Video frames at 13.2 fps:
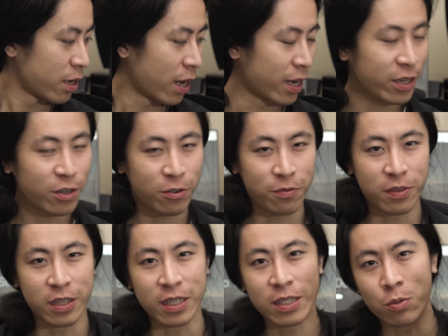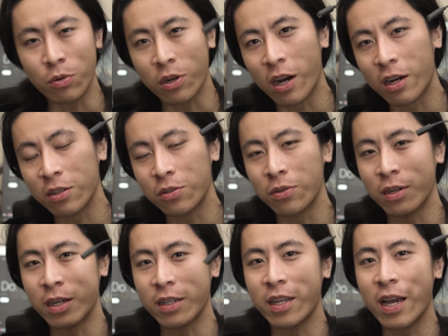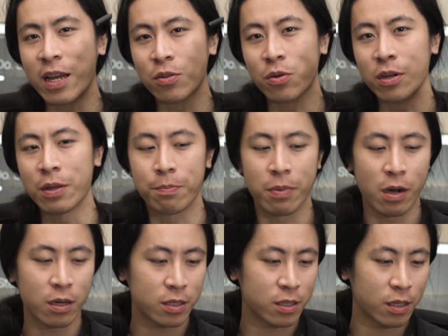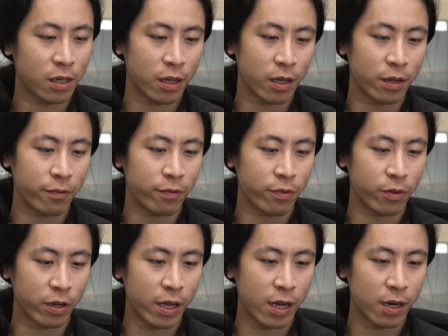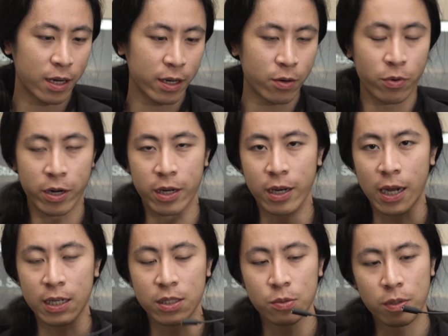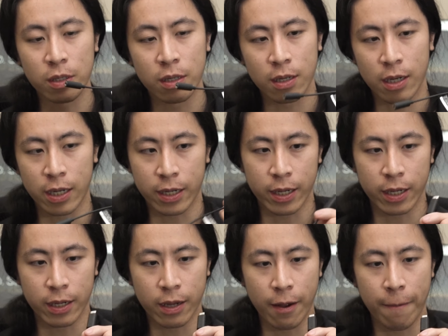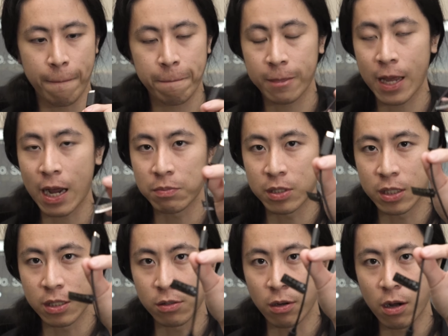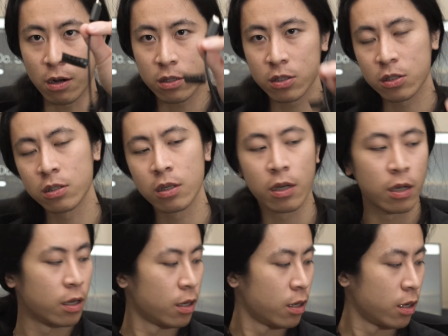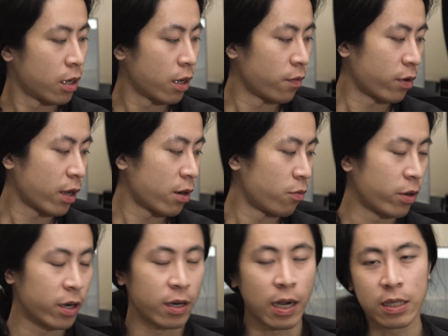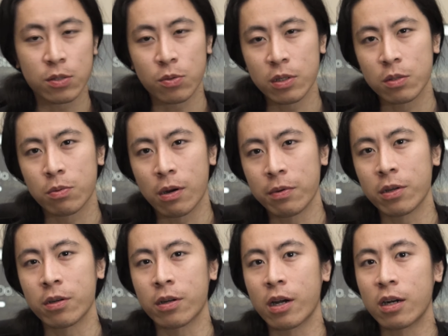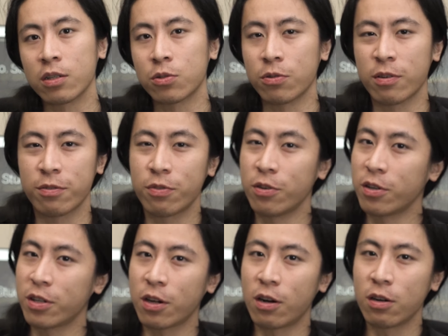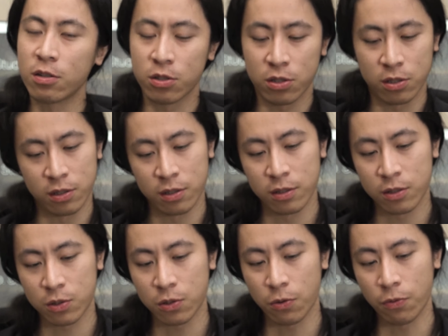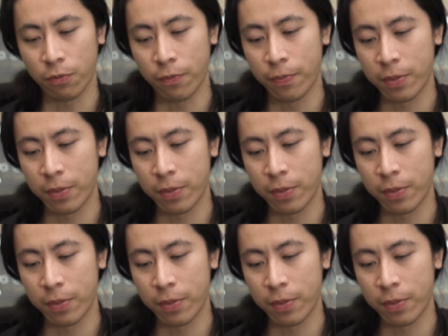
any of these will cost you like $10–$20 if you get like a really nice one, like a Type-C to aux. If you get a really nice one, it's probably gonna cost you like $30. So